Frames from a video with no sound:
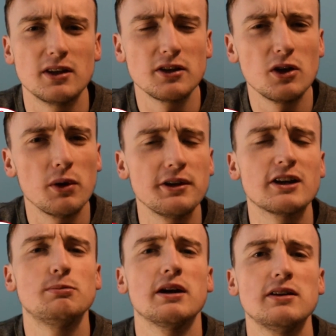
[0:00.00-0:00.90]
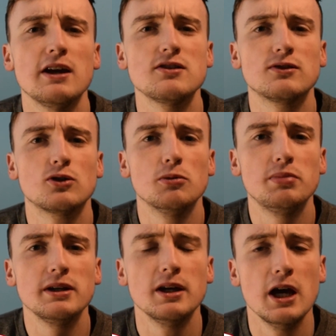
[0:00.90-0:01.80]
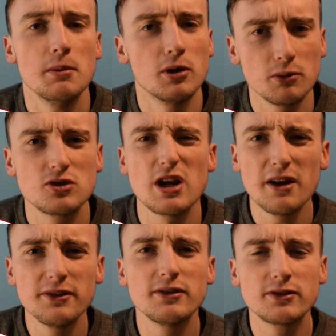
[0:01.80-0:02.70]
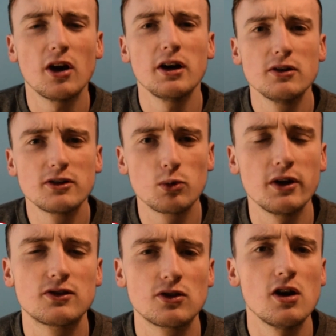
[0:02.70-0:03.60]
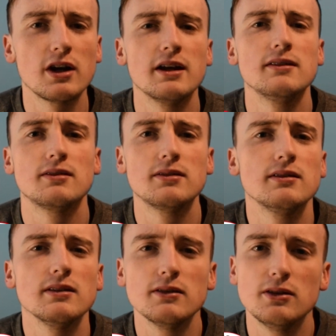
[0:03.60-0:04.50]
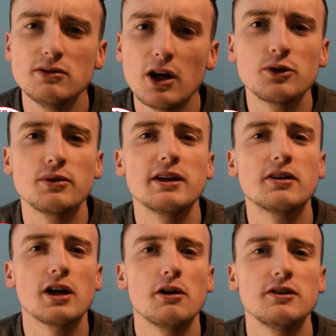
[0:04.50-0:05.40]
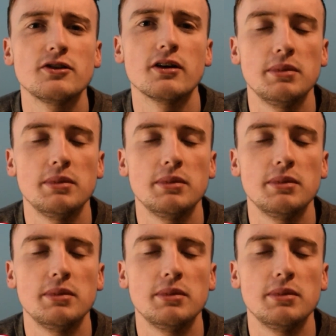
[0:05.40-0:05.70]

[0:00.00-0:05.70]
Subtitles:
I don't know what their expectations could be, but Shels' side looks quite strong, and who knows where they could go this year.